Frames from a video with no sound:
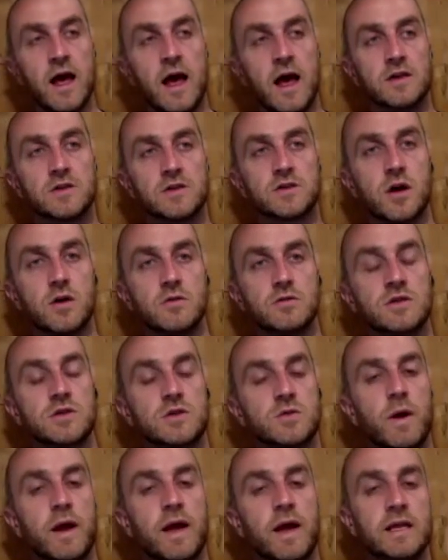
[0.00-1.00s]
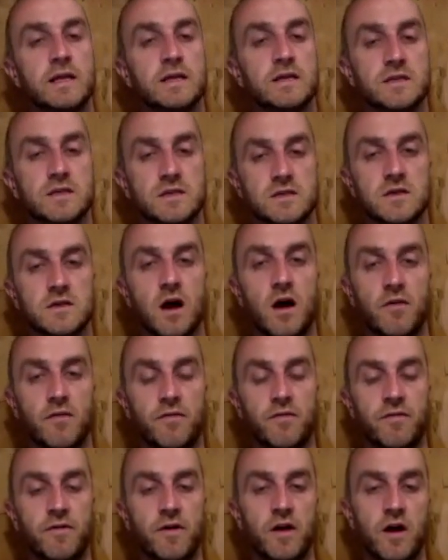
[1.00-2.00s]
So swinging
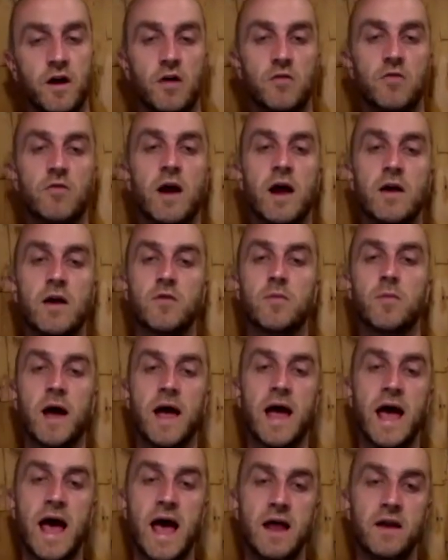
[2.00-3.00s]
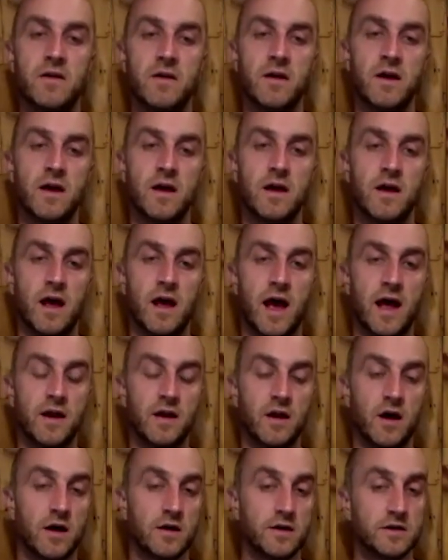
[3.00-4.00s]
stuff around my head and
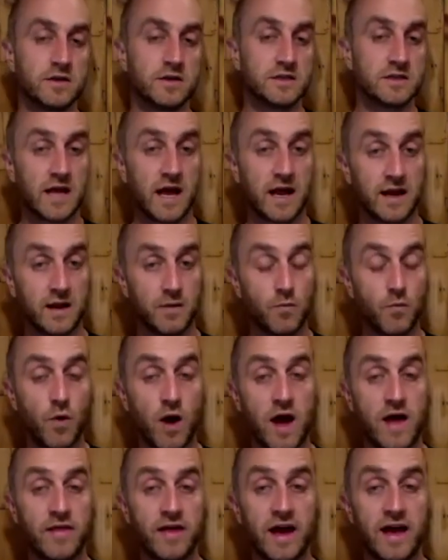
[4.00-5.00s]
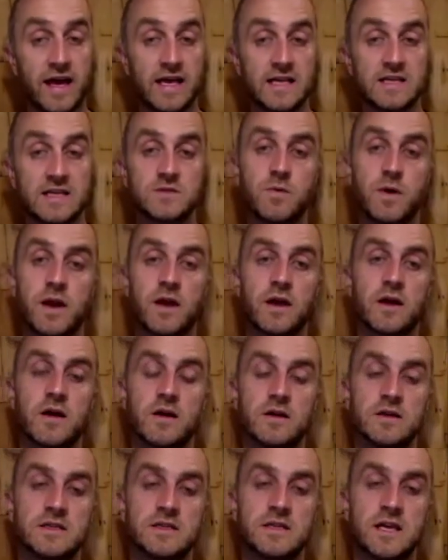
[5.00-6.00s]
understanding where that is when I
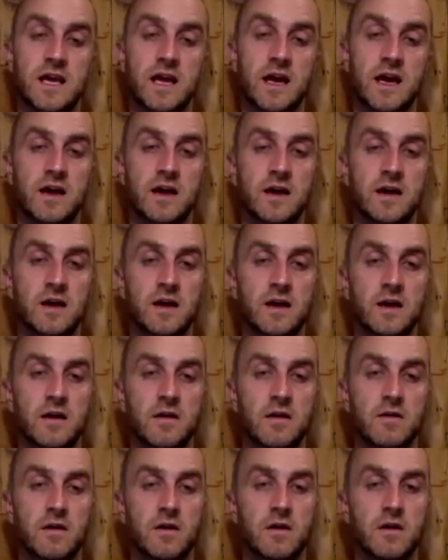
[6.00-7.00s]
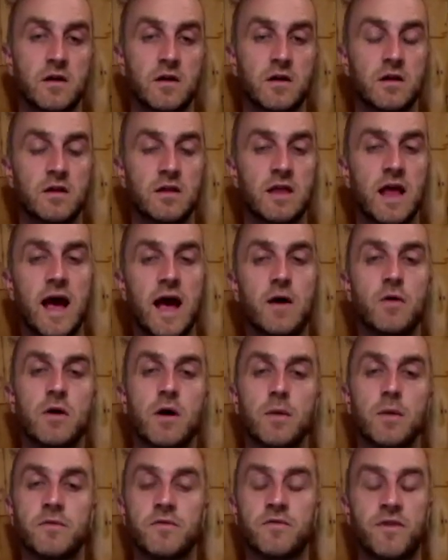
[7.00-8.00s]
can't see it now
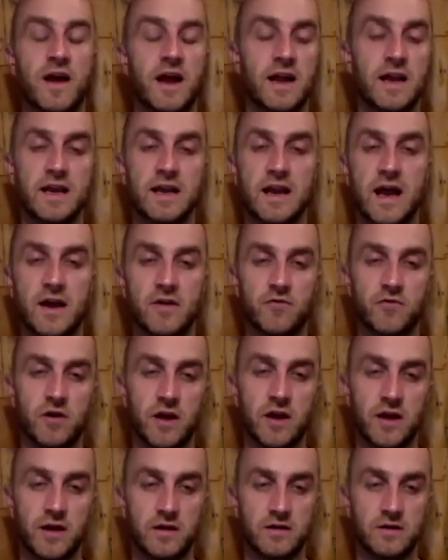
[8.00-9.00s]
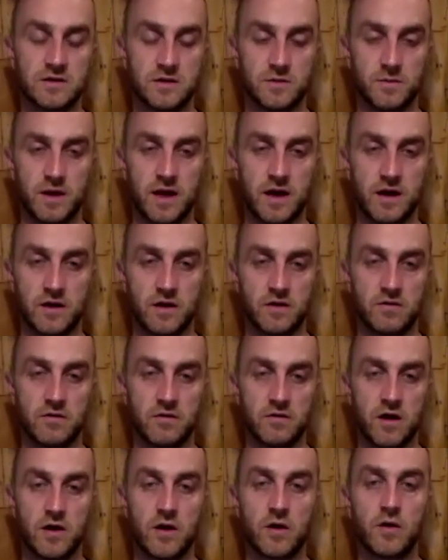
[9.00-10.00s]
comes fairly naturally to me. I
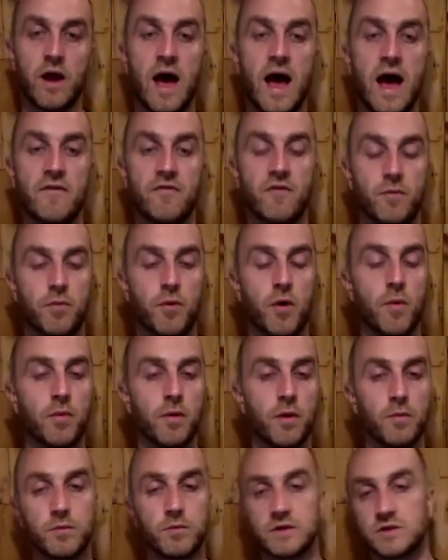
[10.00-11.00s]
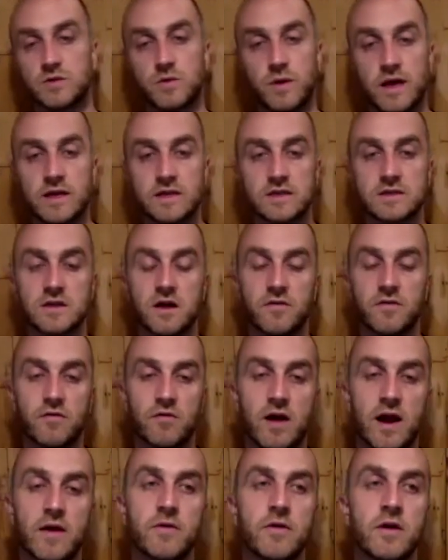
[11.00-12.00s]
don't have a problem with swinging stuff
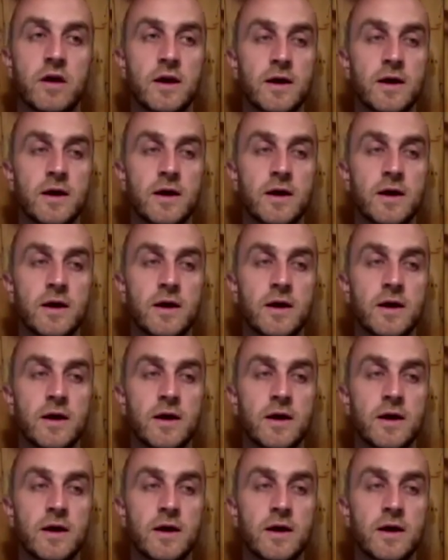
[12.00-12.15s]
around.